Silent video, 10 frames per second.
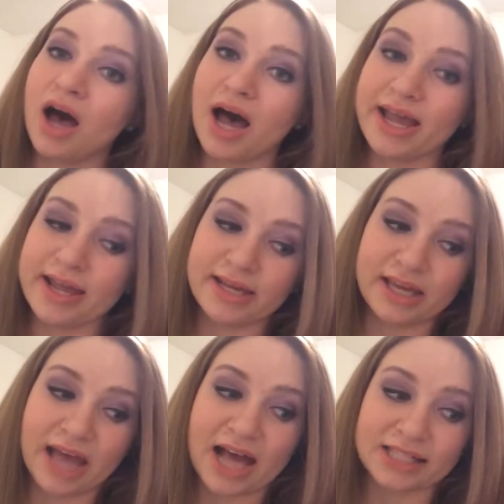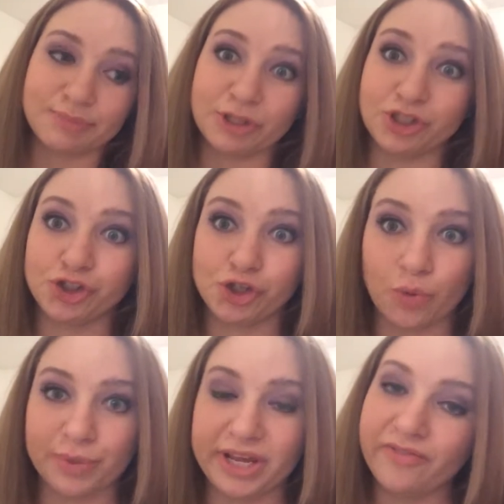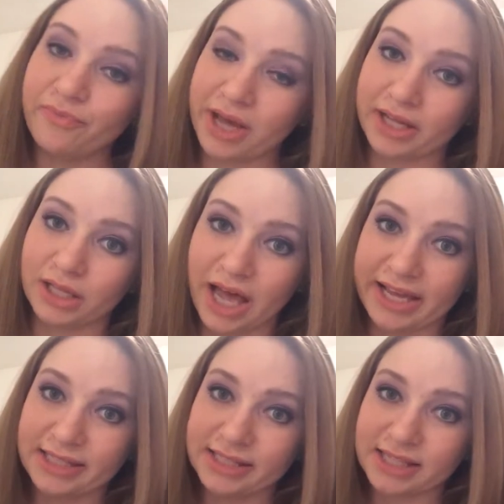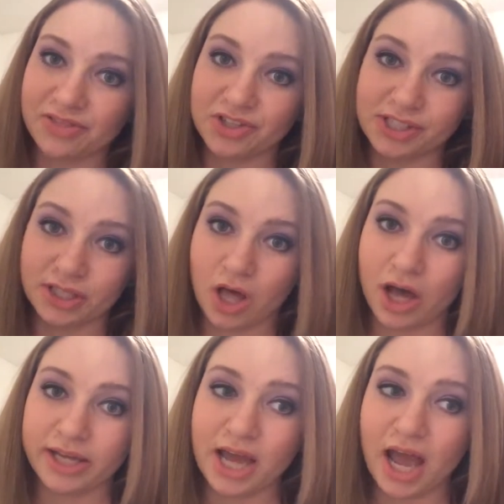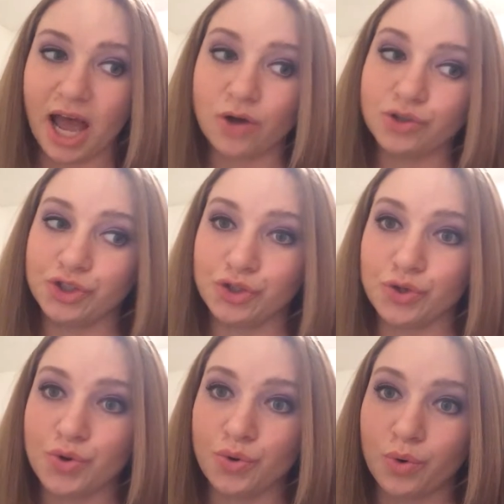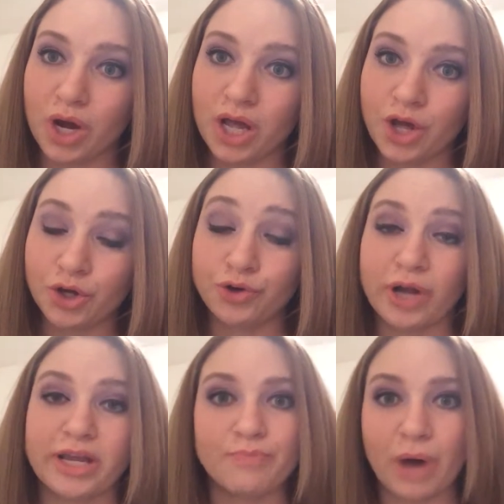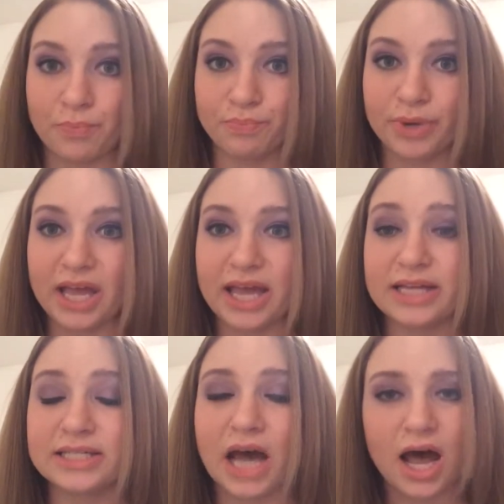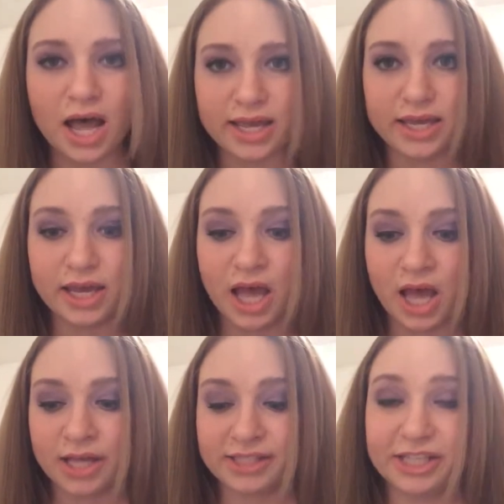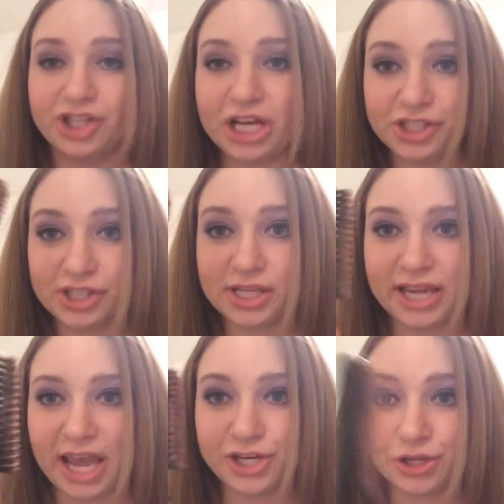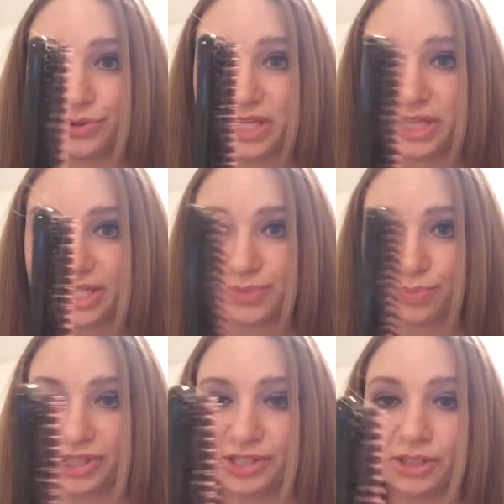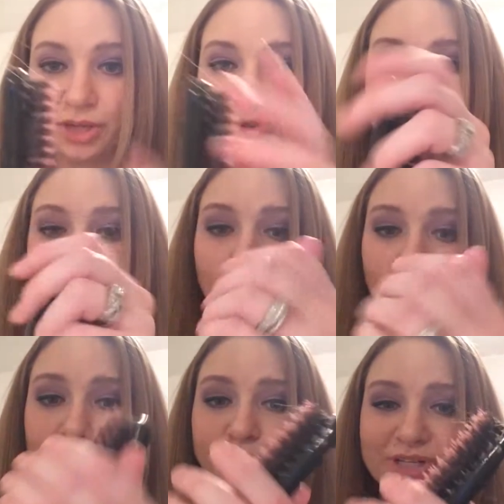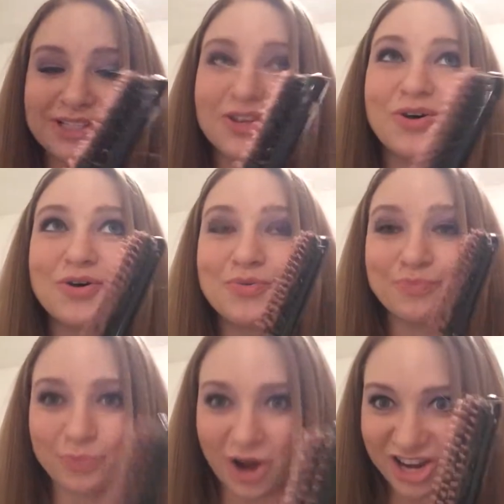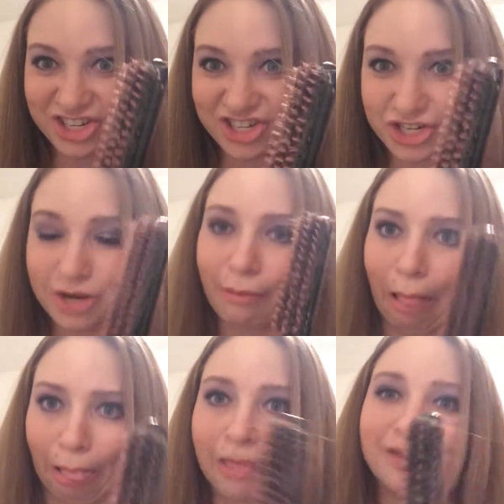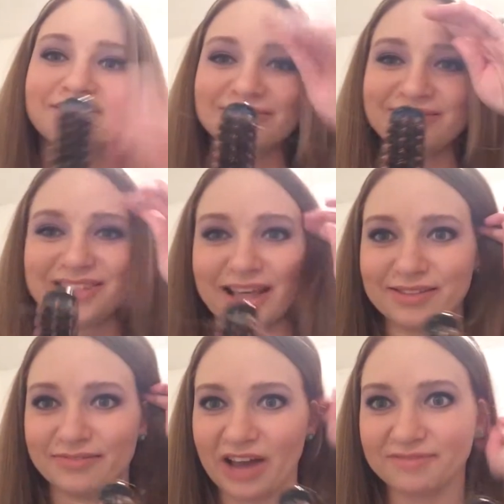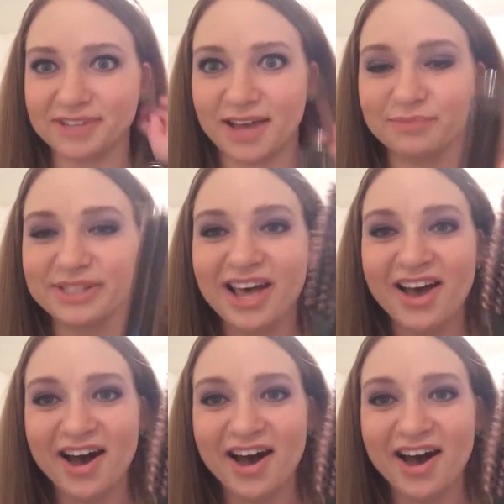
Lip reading: I get asked by so many of my clients at the salon how to create a bump, and I suggest, again, using this the Boar Bristle brush, say it 5 times,